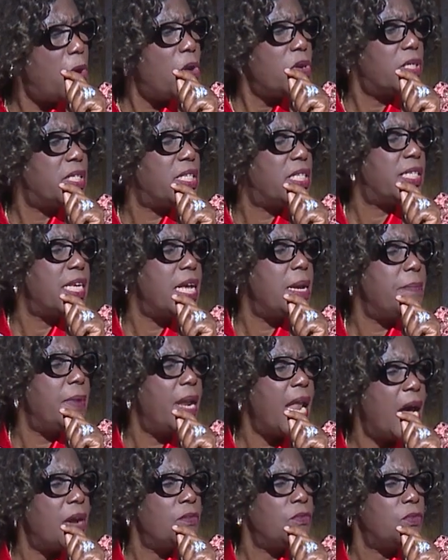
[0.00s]
spoke the
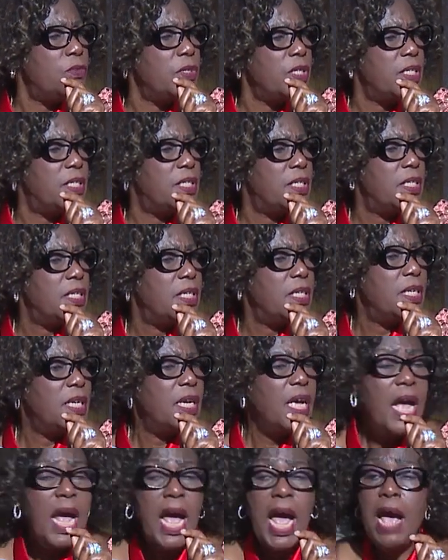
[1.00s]
same language.
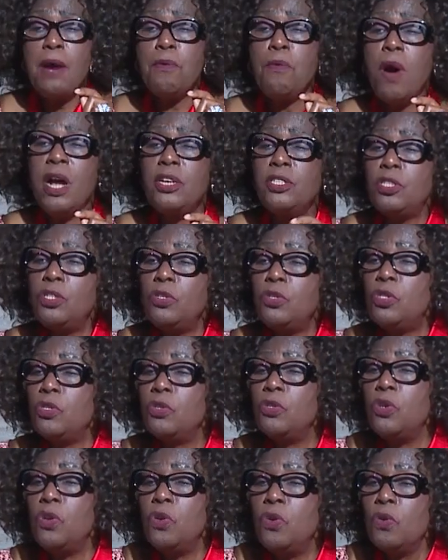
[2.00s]
I want you
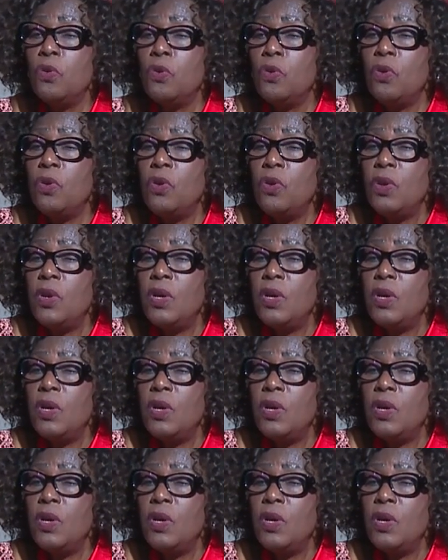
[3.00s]
to know